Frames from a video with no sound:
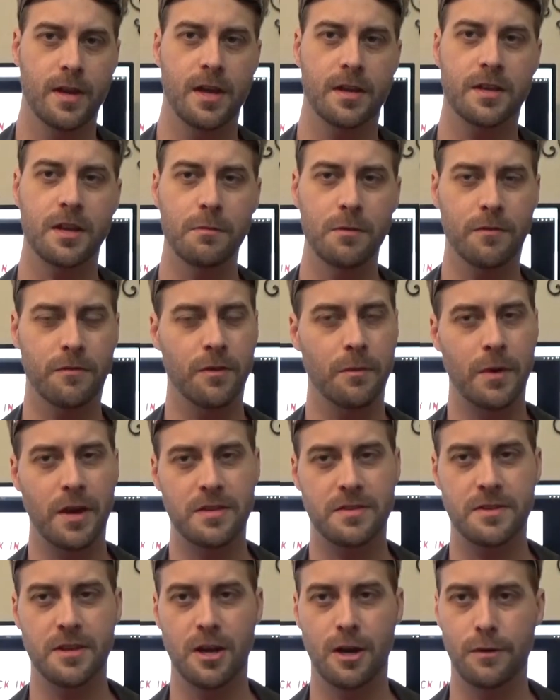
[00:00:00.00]
And coming from
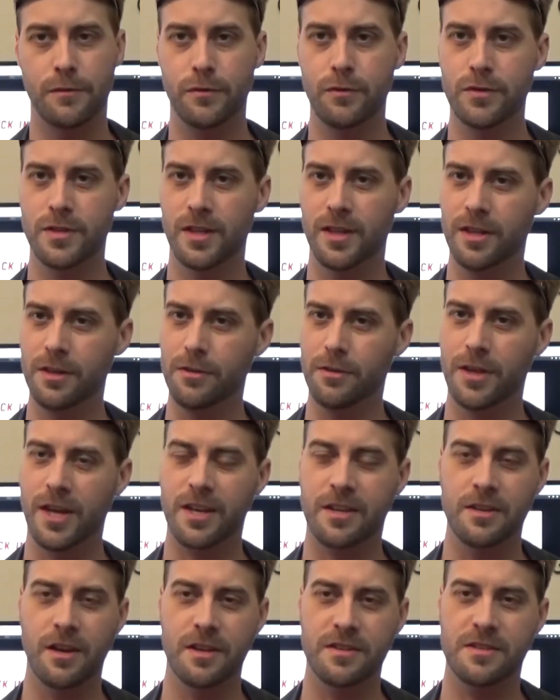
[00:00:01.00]
myself, who's a little
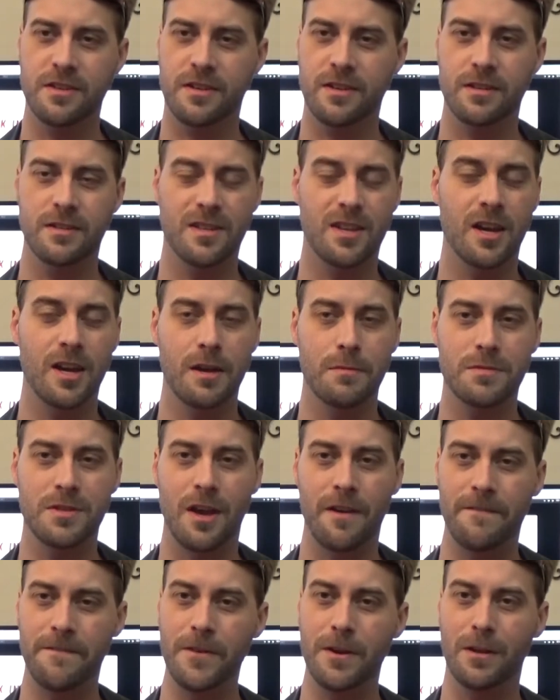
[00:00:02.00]
agnostic at times,
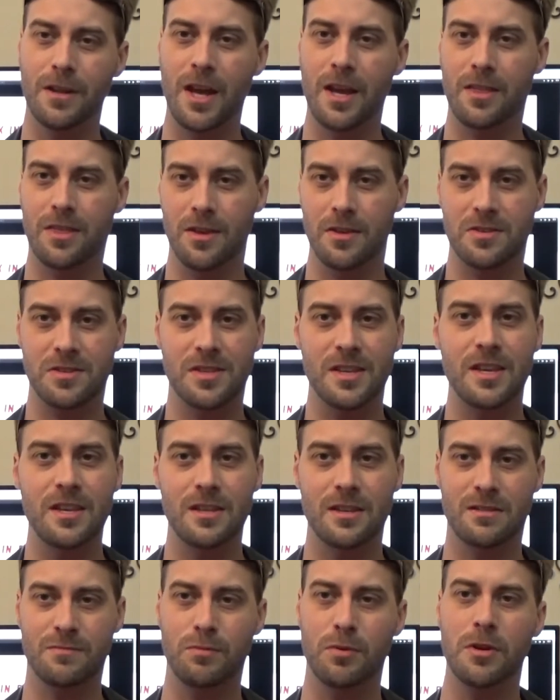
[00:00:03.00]
I feel like this scene
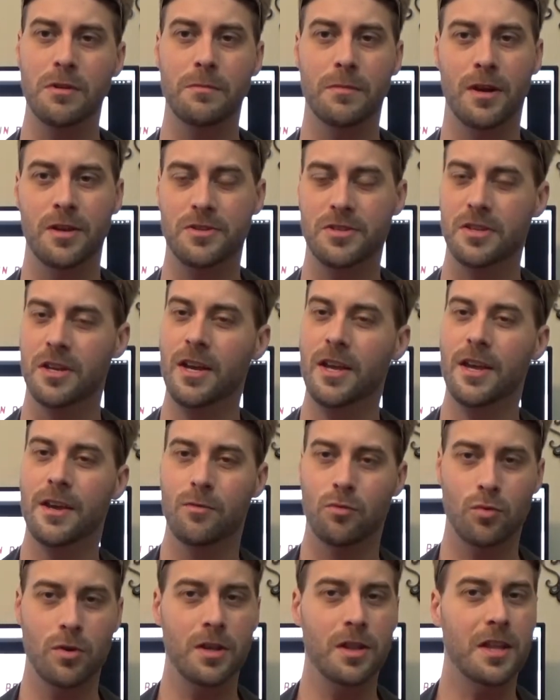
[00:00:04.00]
is pretty much
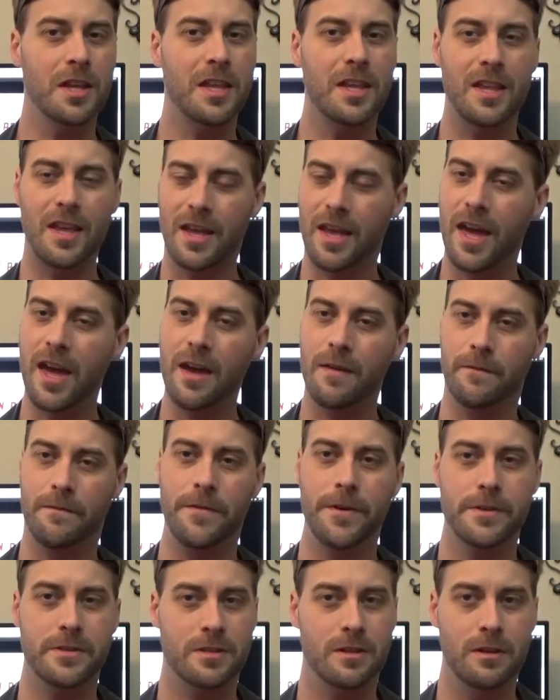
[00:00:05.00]
really
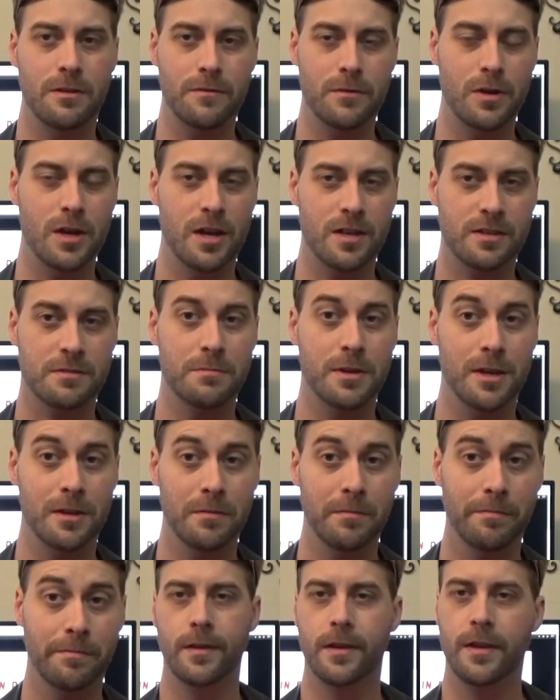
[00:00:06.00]
ham-fisted, if you ask me.
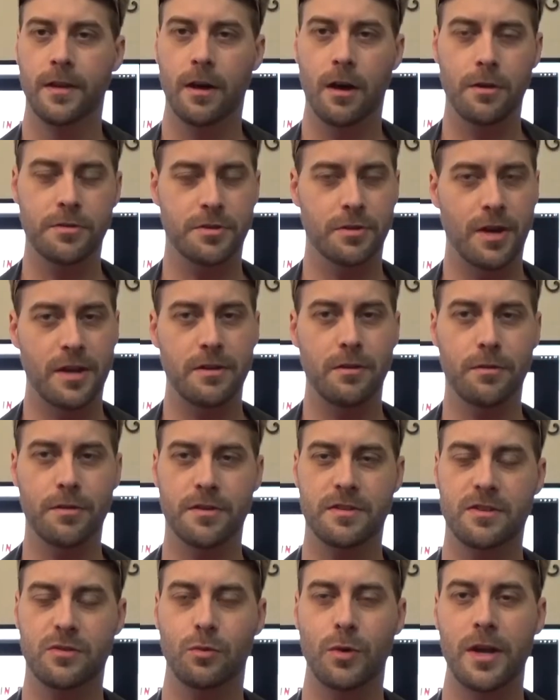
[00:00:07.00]
Also, I know
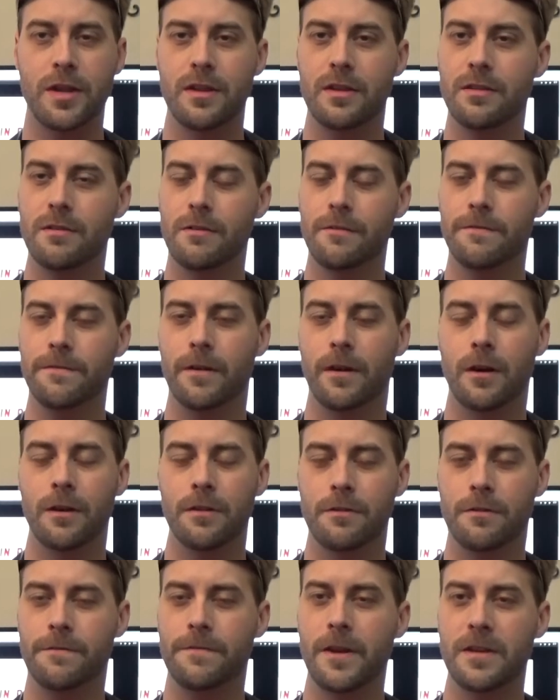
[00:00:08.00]
the sweat in their on
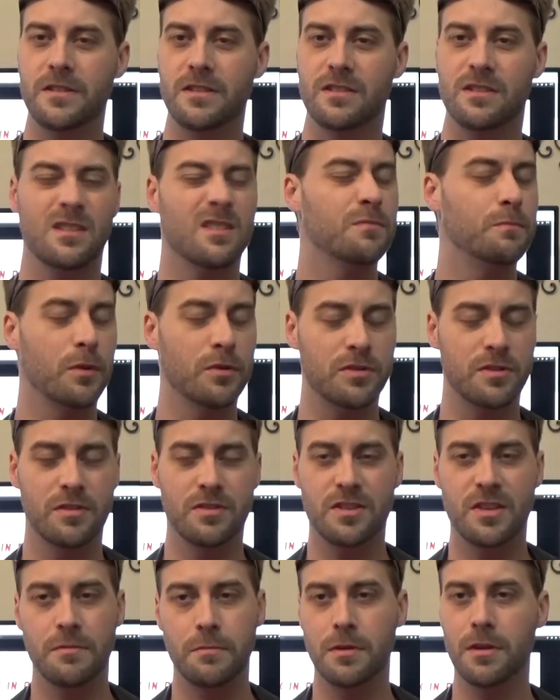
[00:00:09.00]
their faces is supposed to
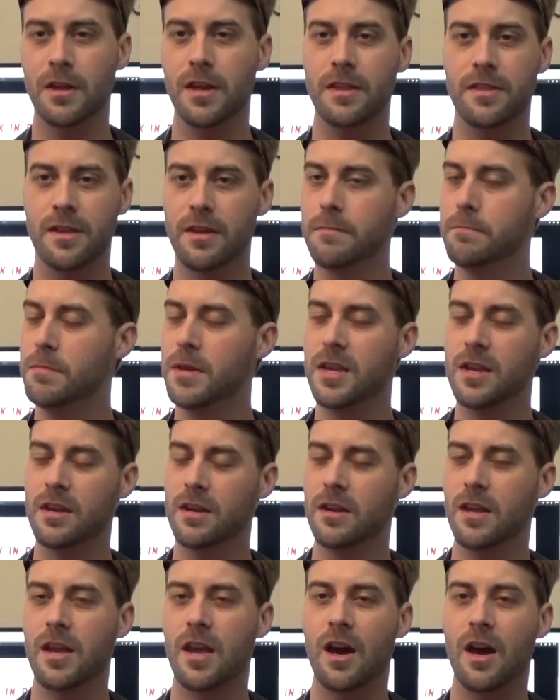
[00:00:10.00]
simulate them being
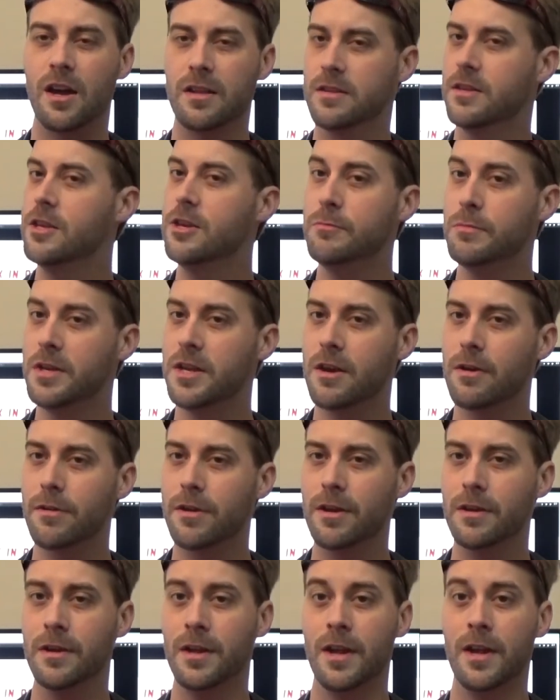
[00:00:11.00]
in a hot, humid
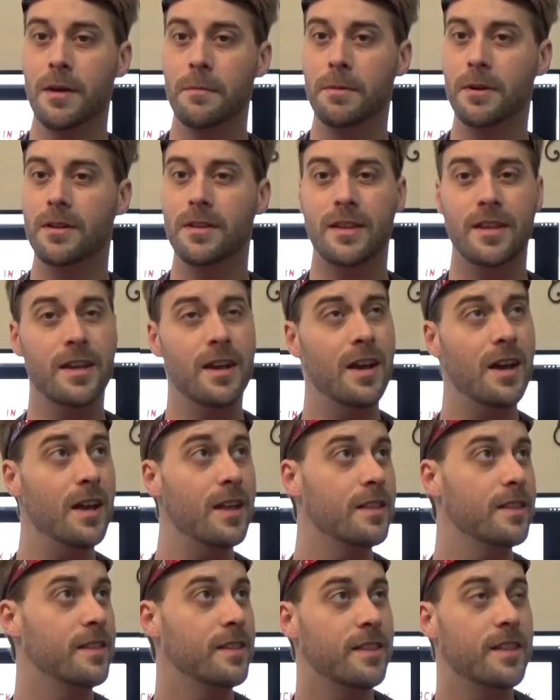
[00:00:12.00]
area, but
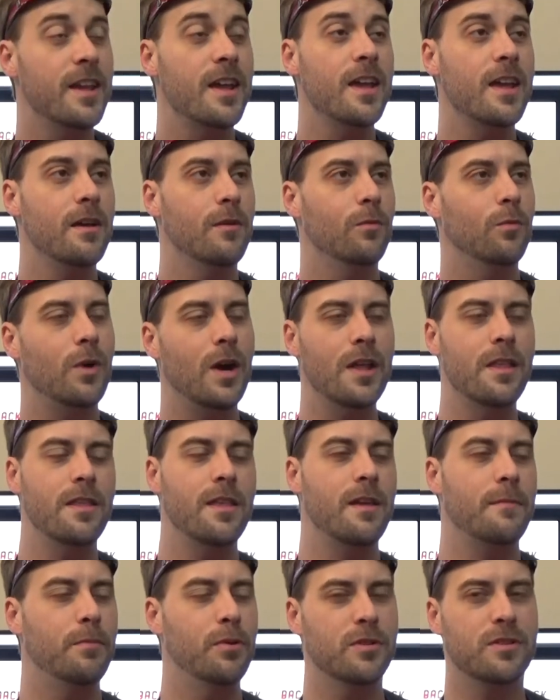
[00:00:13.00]
god damn, why did
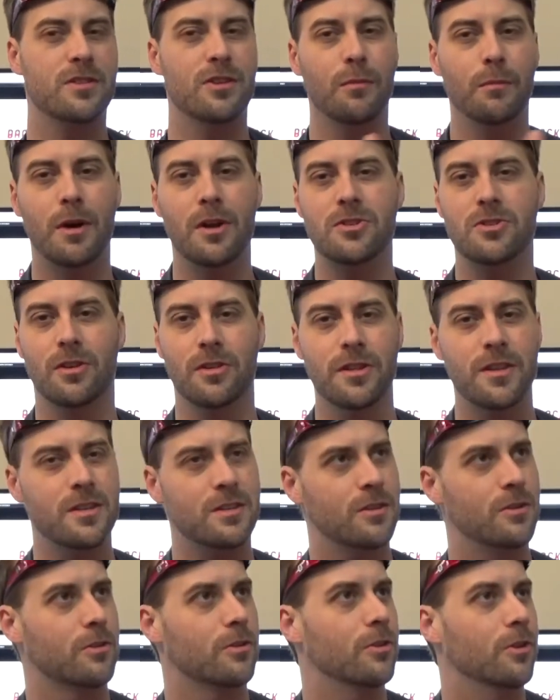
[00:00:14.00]
they put so much on
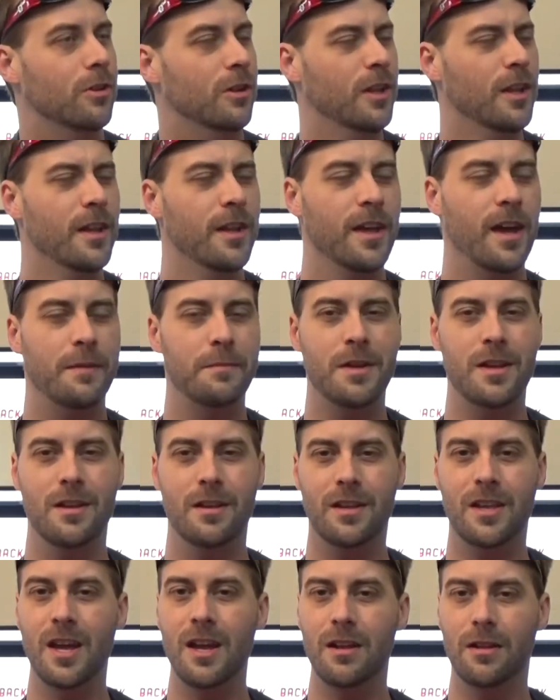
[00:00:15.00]
this girl? I mean,
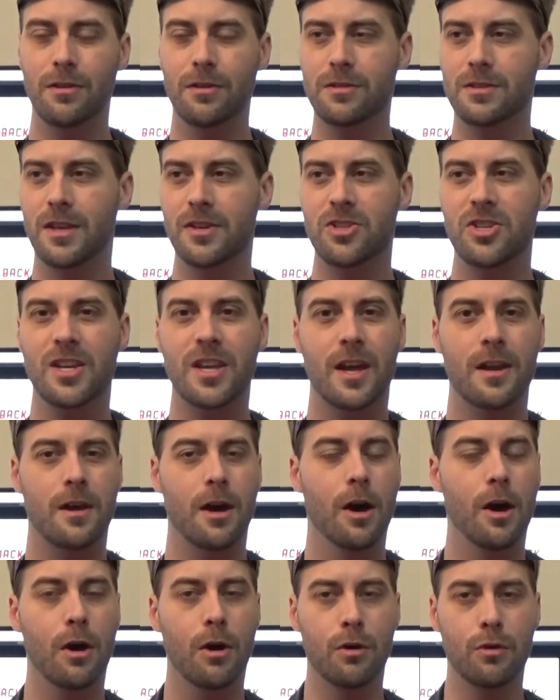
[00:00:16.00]
it kind of looks like she got
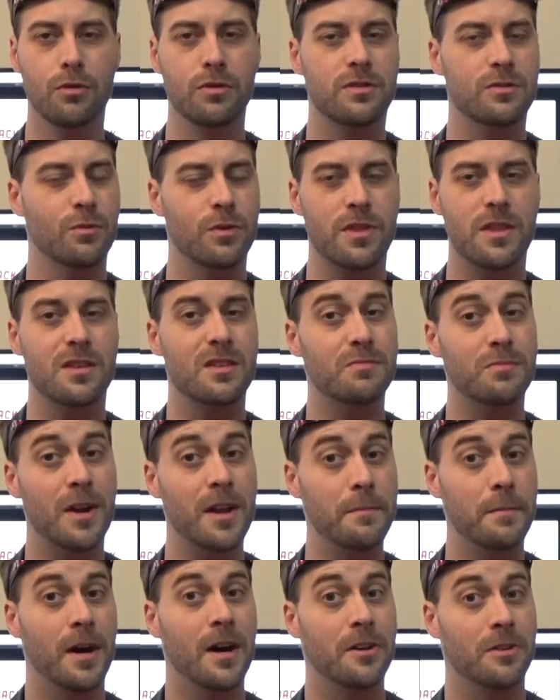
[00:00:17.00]
hosed with a
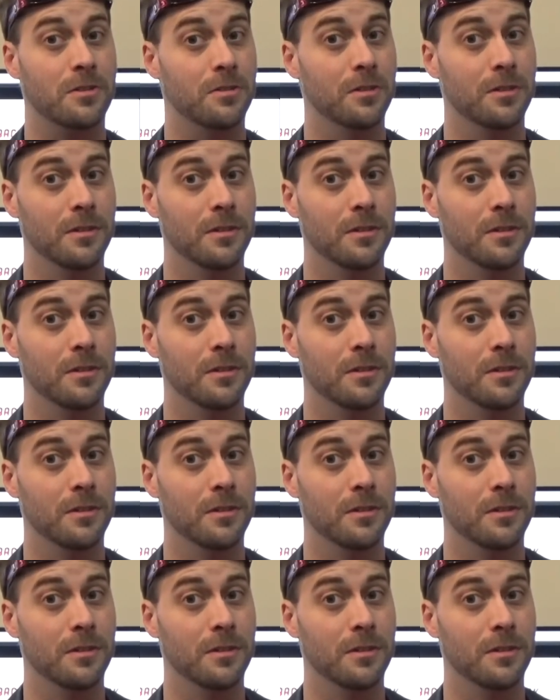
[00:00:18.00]
spray bottle.